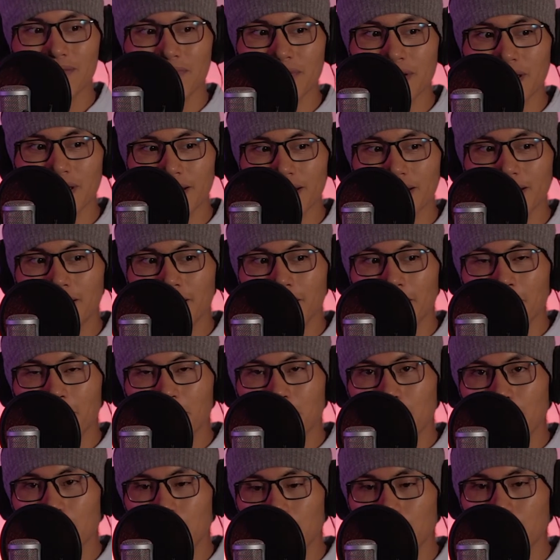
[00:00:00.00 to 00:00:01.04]
a bit
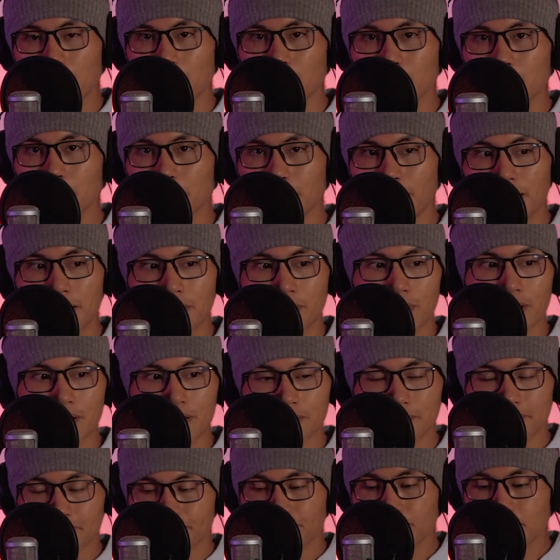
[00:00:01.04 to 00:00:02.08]
of a problem. But
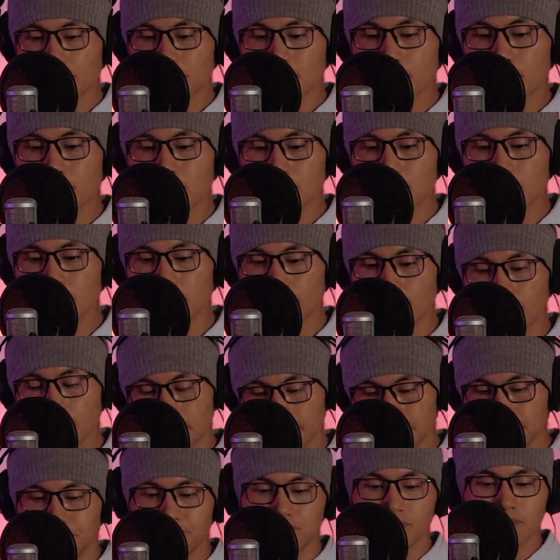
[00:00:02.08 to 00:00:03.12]
anyways, moving
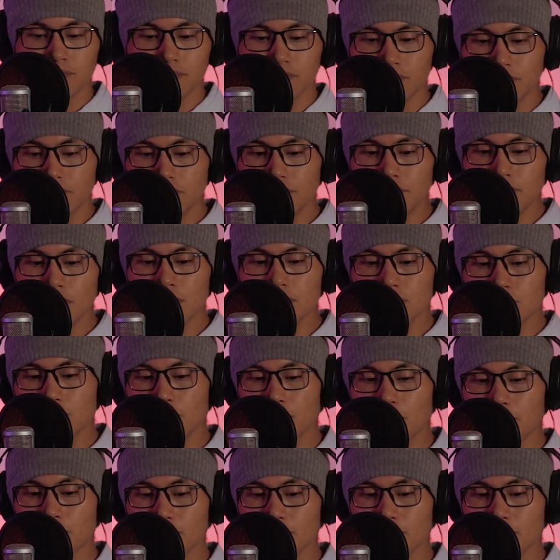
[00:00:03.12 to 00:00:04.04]
on. So what I